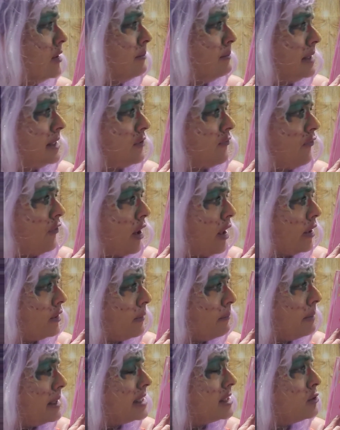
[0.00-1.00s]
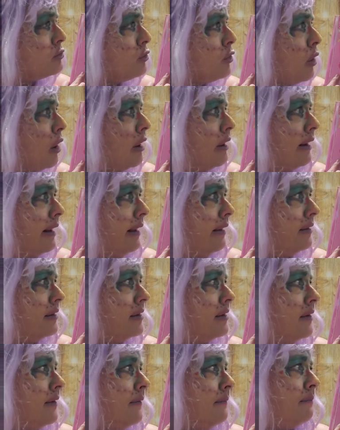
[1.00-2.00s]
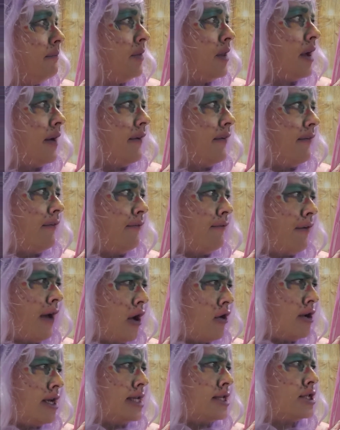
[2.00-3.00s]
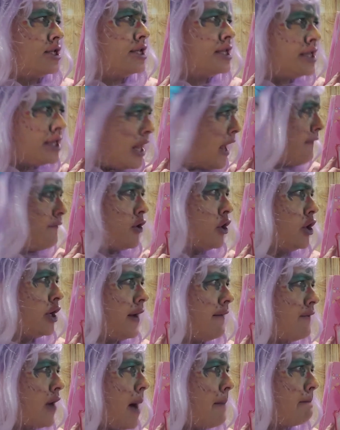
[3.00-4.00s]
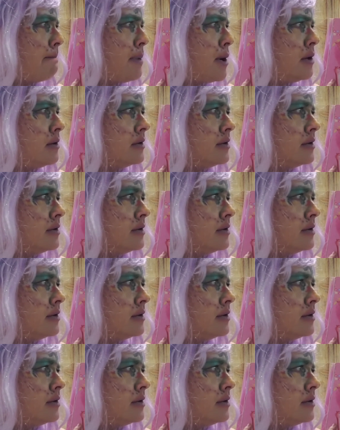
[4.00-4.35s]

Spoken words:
Miss Flutterby's warning. Fairies never give up,